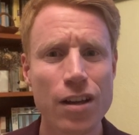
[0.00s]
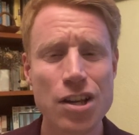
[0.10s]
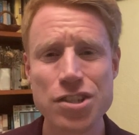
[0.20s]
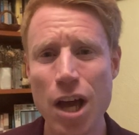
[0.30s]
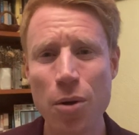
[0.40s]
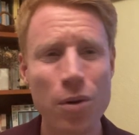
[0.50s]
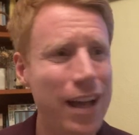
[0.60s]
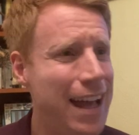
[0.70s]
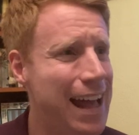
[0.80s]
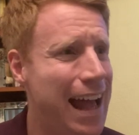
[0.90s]
So
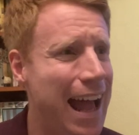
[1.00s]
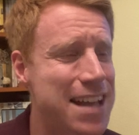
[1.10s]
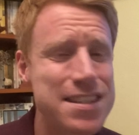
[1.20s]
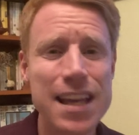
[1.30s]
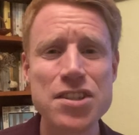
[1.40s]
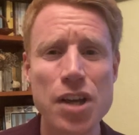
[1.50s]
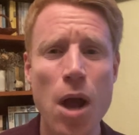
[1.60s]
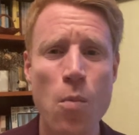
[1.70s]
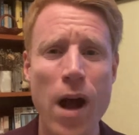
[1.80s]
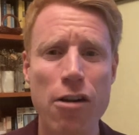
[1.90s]
as things are
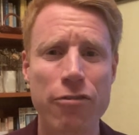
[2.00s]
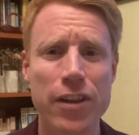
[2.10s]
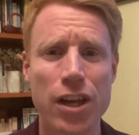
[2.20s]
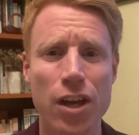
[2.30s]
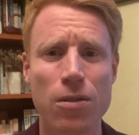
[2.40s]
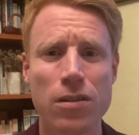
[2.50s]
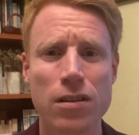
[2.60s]
going well for you,